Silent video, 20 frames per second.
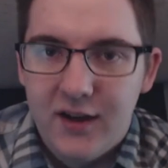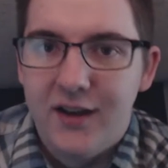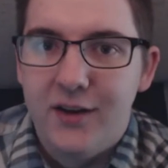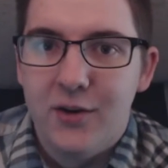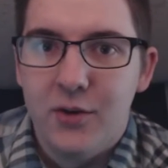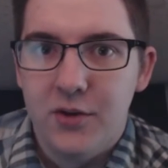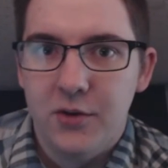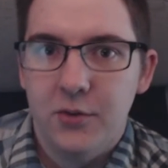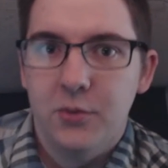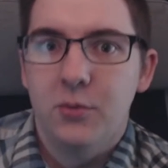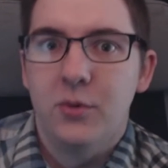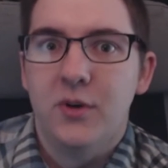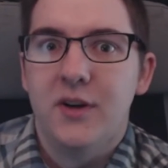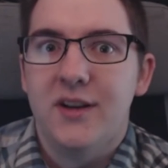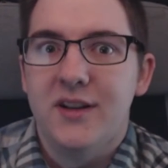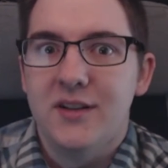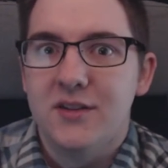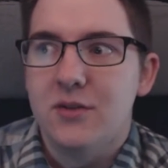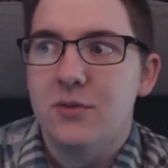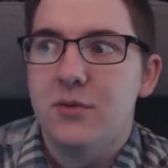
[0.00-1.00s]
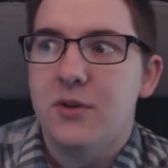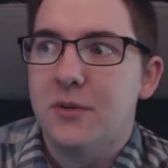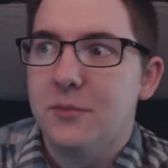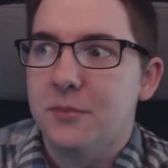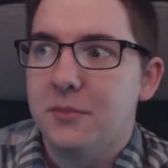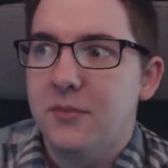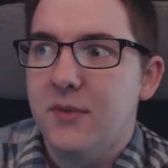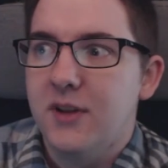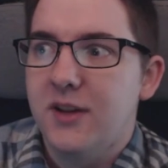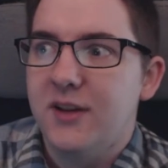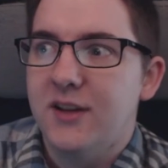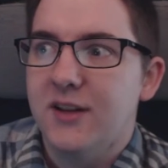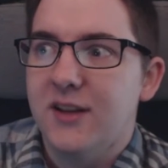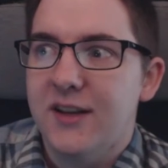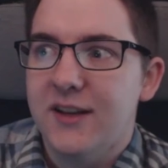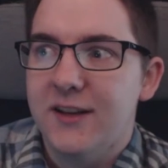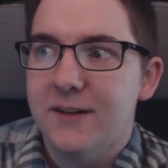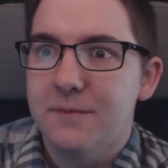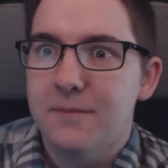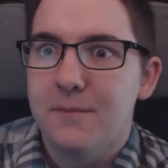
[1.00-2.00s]
I know that one day soon I'm gonna,
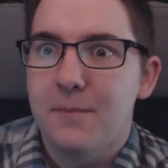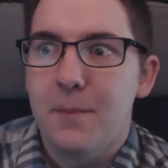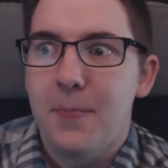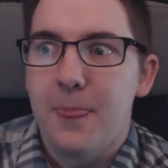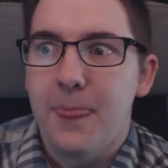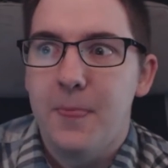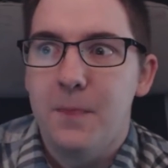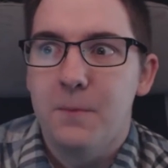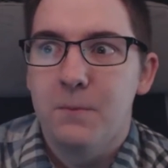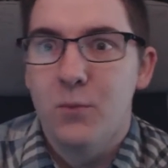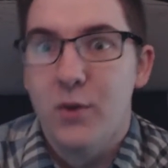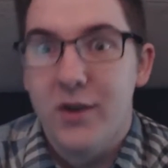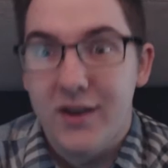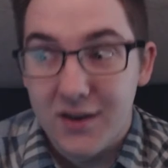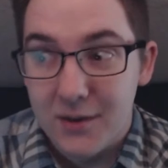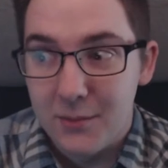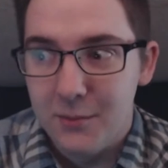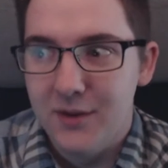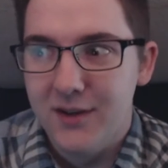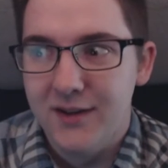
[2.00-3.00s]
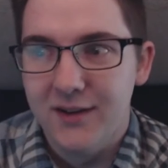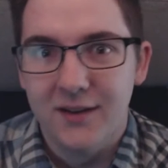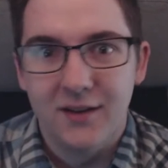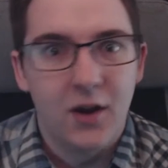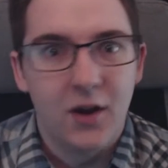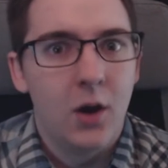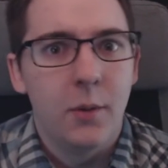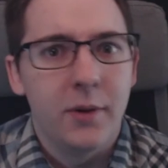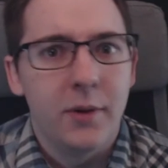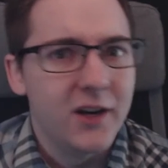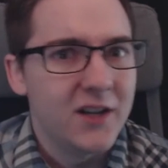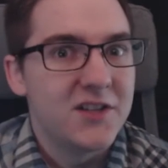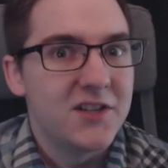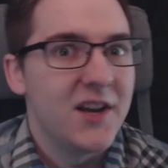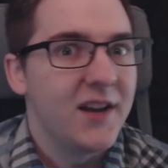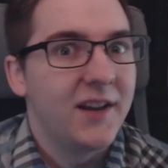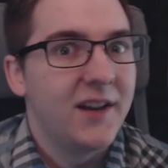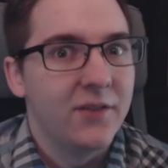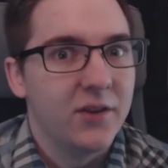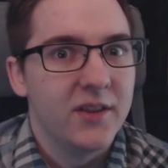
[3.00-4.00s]
like, wake up and hop on to
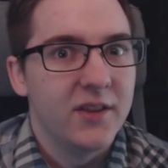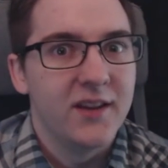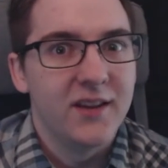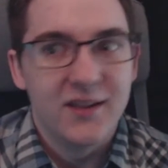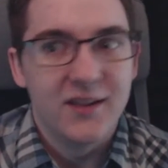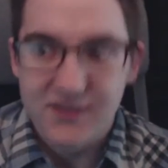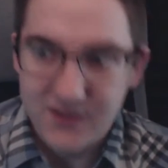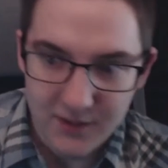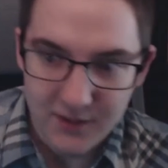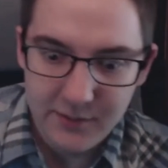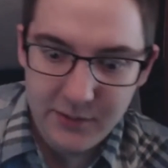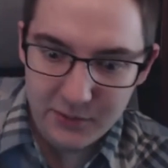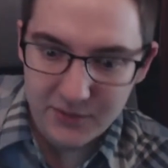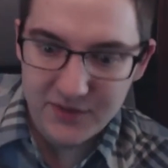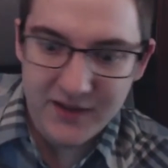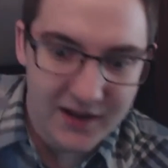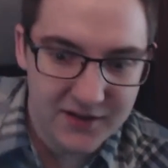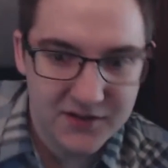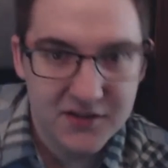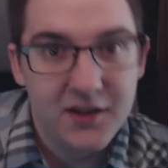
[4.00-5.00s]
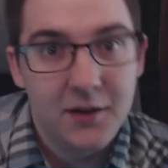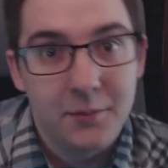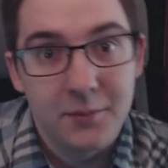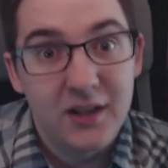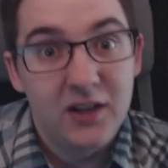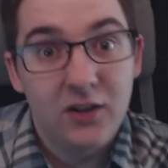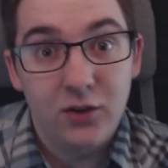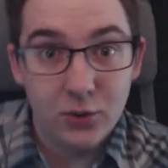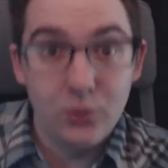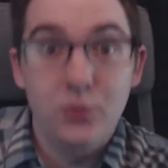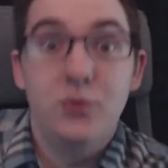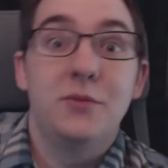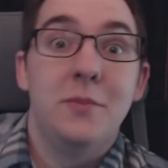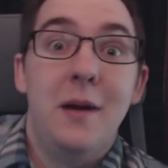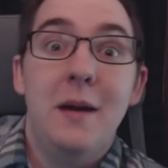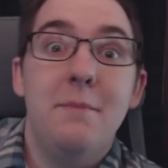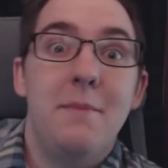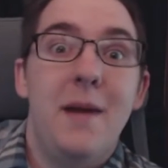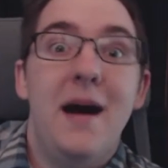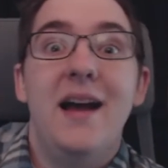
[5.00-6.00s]
check everything, and it's gonna be 1,000, and I'm gonna lose
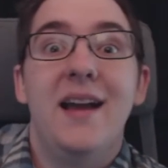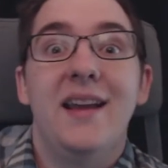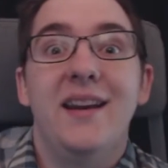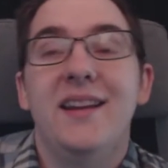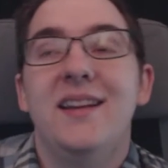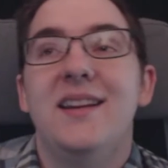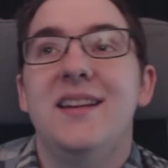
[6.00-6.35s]
my mind.